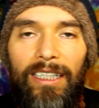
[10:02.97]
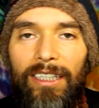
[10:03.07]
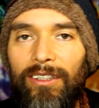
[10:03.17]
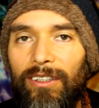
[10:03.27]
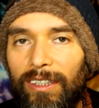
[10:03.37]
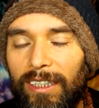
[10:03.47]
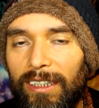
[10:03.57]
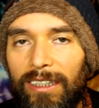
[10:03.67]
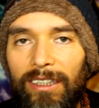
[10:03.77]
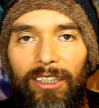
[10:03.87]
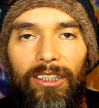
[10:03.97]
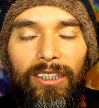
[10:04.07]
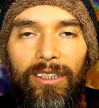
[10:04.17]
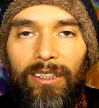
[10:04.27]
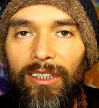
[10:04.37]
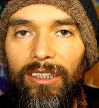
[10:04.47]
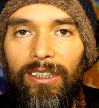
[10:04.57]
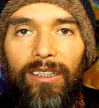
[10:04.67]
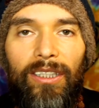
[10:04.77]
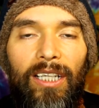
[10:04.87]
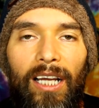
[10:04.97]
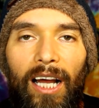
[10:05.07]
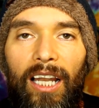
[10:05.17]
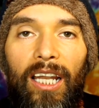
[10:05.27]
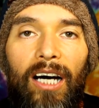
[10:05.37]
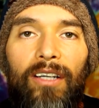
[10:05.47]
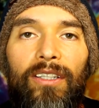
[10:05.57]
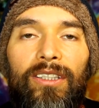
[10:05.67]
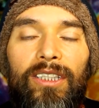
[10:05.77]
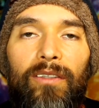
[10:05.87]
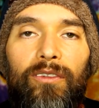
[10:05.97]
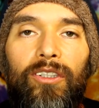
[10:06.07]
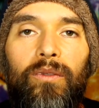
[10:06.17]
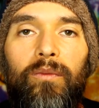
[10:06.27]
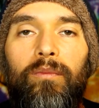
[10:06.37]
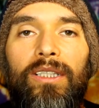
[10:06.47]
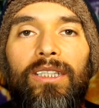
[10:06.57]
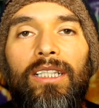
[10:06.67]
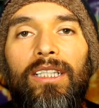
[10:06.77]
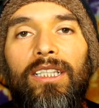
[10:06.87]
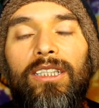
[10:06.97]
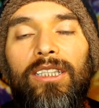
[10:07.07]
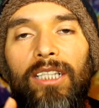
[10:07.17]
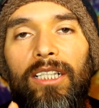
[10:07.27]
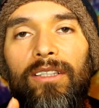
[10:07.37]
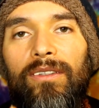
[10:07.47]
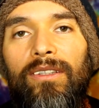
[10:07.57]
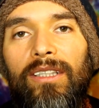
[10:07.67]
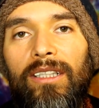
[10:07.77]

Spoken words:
I need to do this. Just allow yourself to be in the subtle,